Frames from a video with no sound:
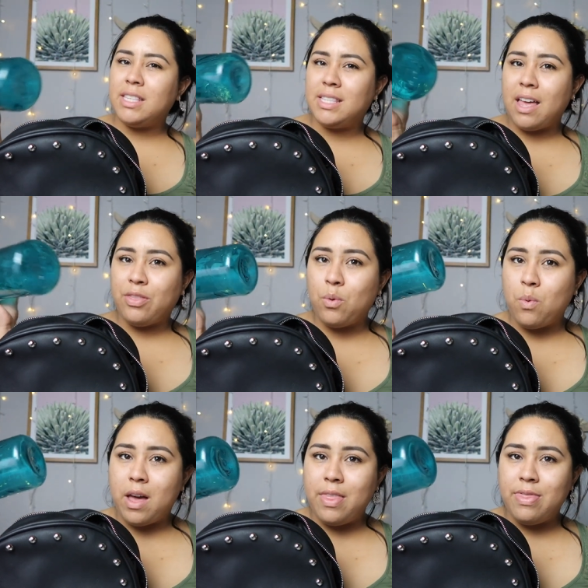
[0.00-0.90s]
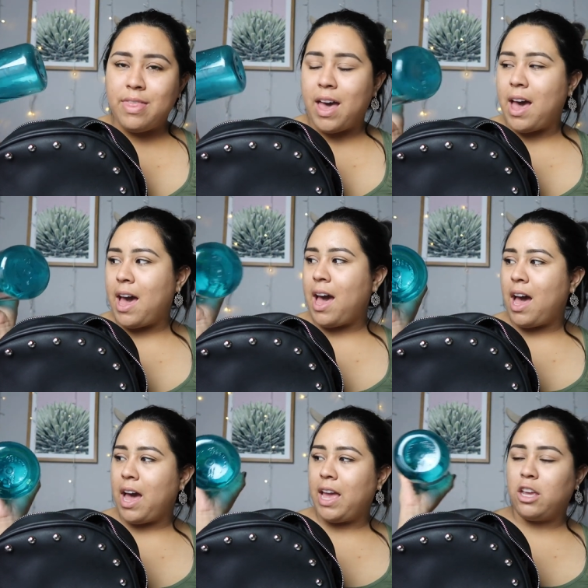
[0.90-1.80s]
this is not the one that
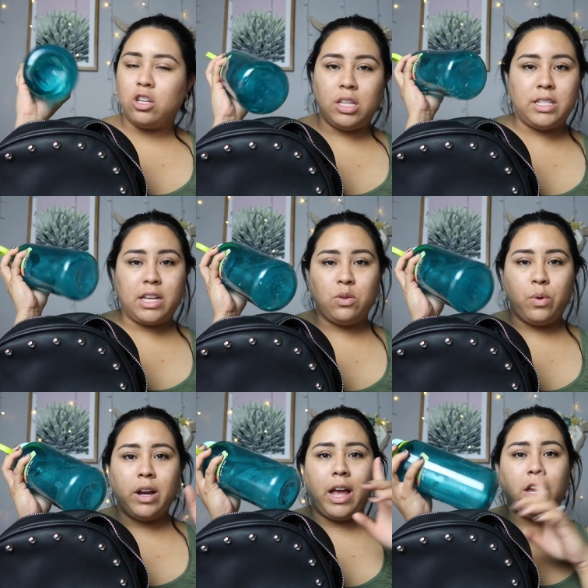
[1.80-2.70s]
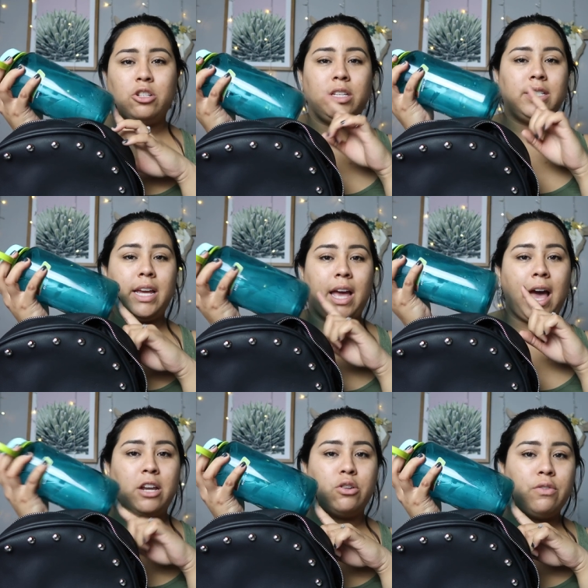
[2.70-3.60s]
I usually take to work. I usually take a
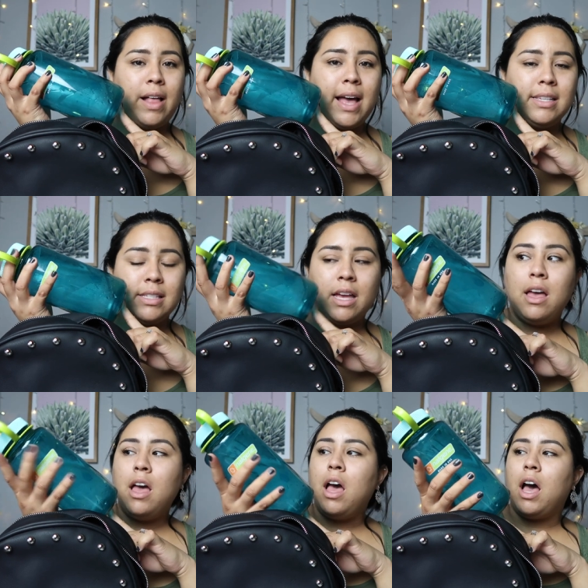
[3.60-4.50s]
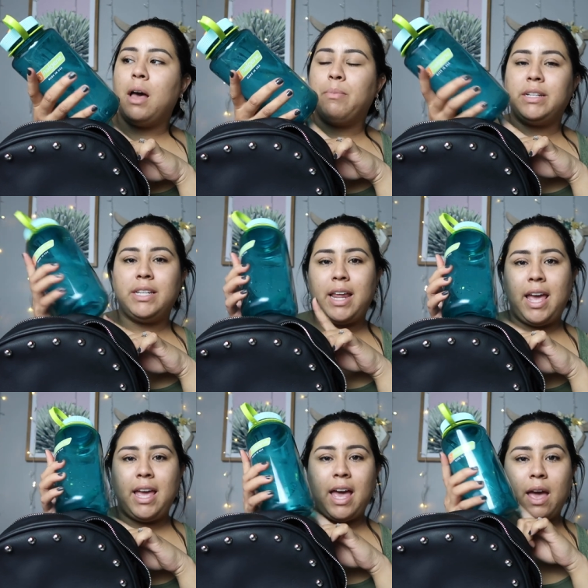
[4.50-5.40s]
hydro flask. But
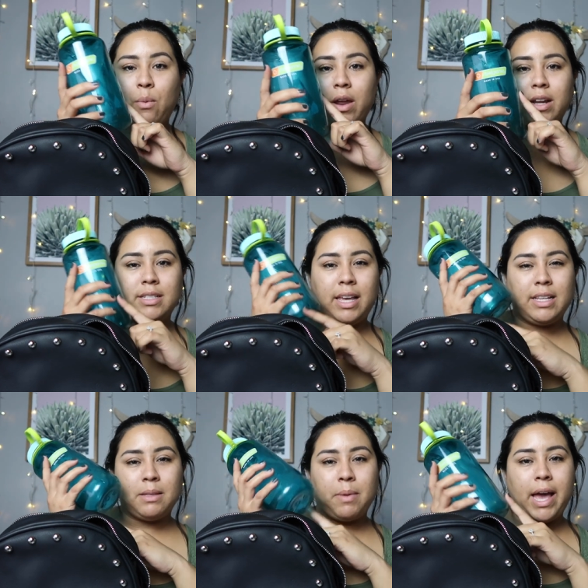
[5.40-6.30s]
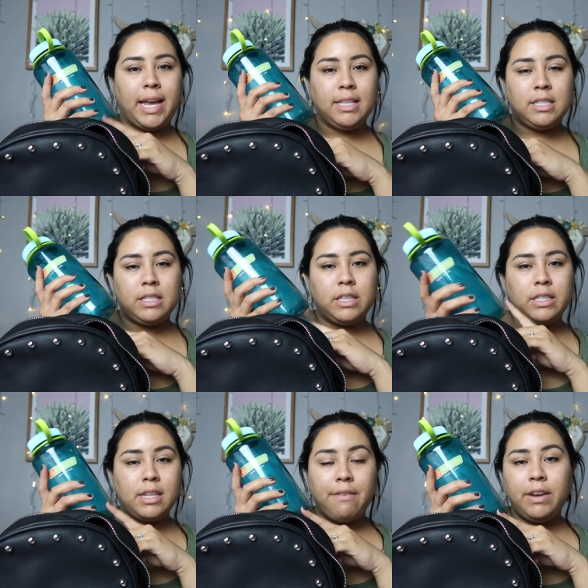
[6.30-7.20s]
today I wanted like some ice
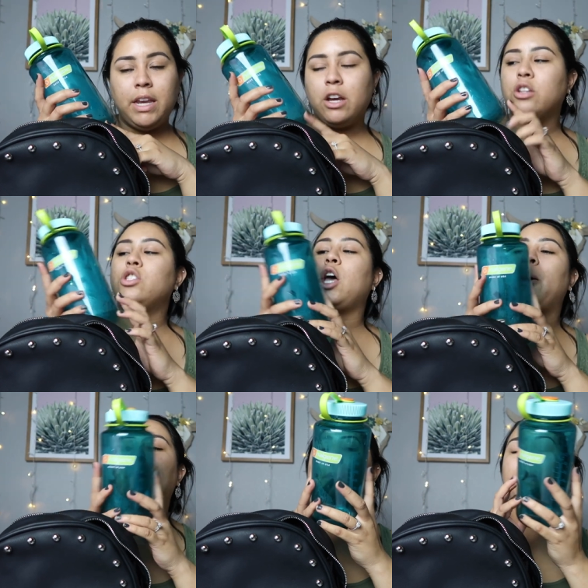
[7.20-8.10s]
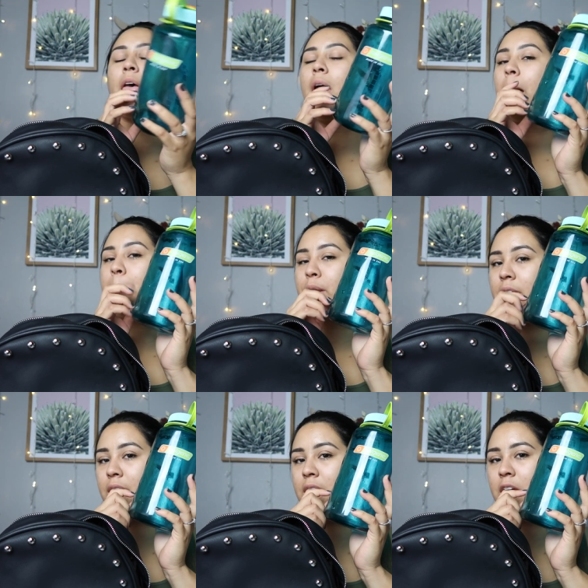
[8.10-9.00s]
and stuff in here, so put
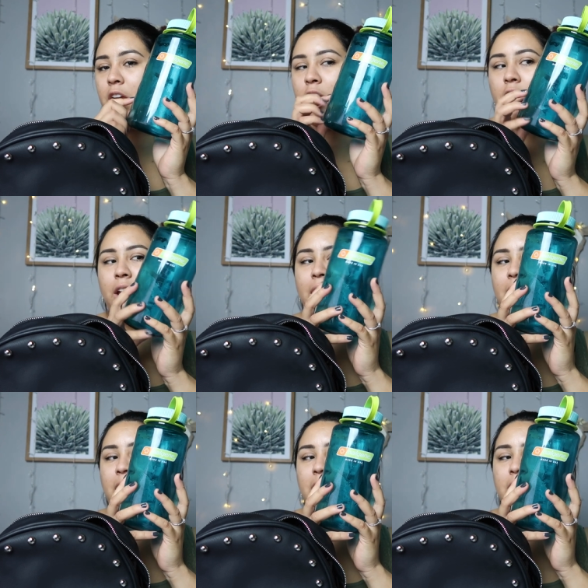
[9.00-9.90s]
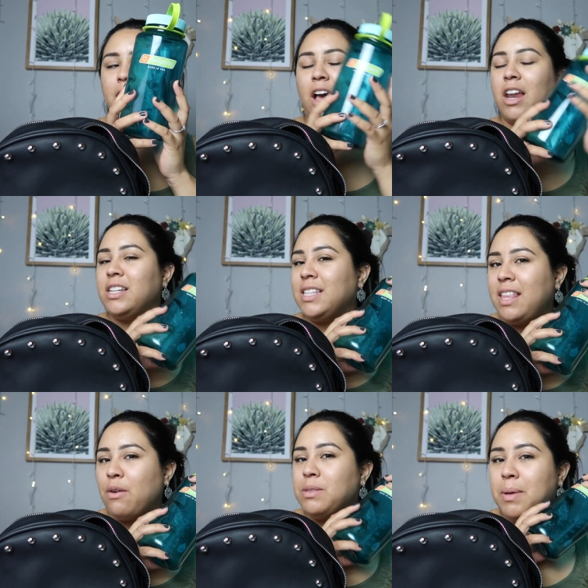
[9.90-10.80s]
it in here, and honestly
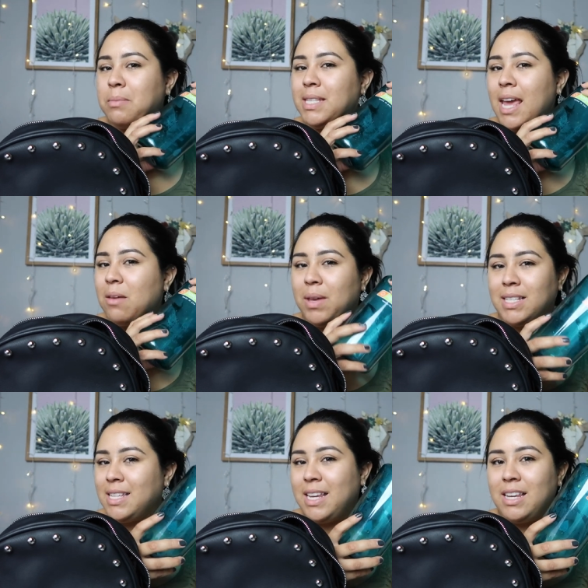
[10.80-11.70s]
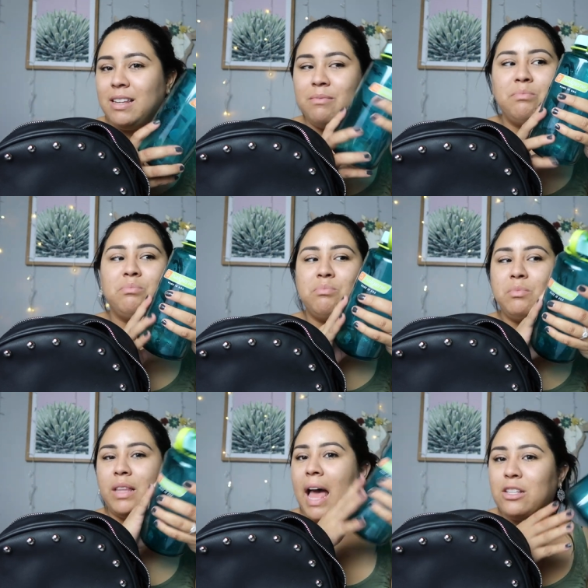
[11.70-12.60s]
that was a big mistake because it didn't
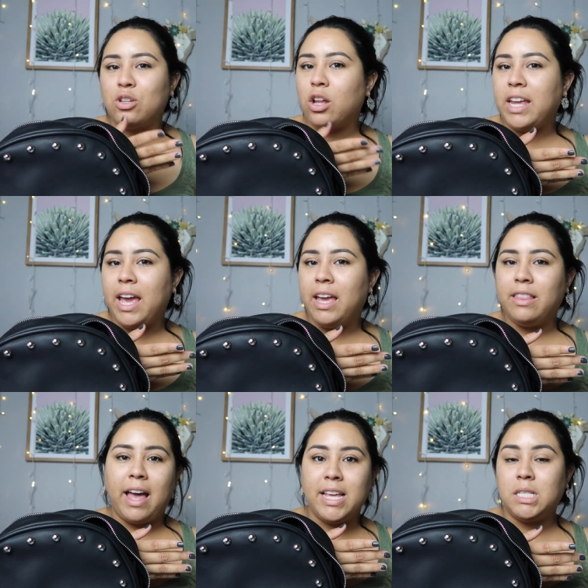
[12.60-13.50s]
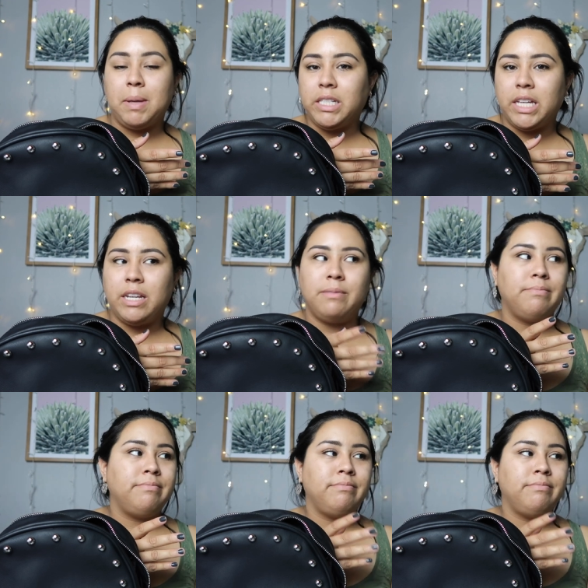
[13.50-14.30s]
last all day. The ice melted